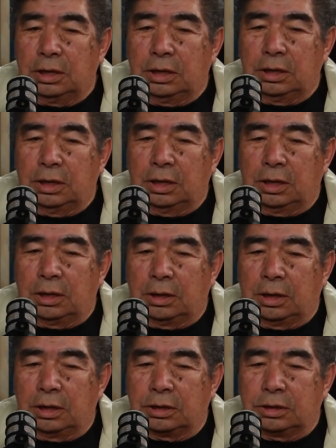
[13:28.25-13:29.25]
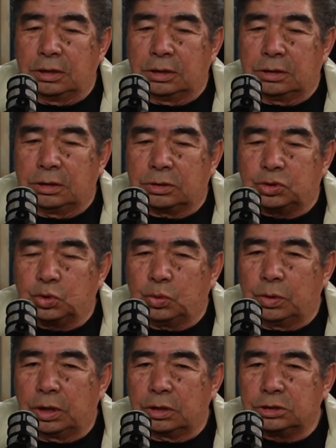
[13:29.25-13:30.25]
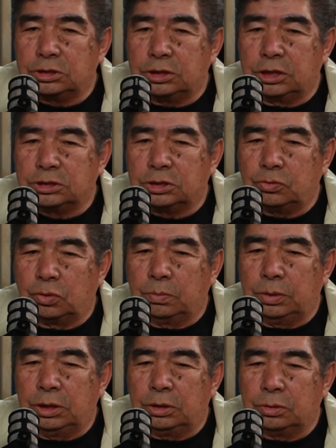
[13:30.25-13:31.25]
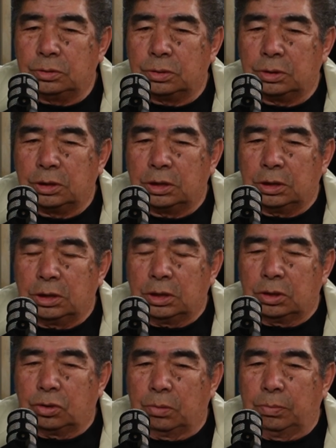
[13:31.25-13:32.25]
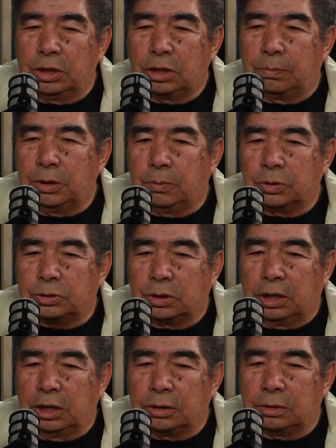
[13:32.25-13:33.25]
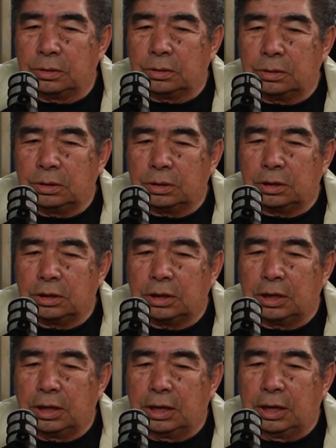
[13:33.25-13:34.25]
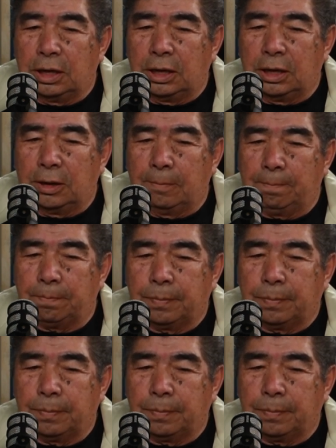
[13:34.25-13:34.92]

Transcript: uh, I think the true reconciliation would be to to bring the people together, um,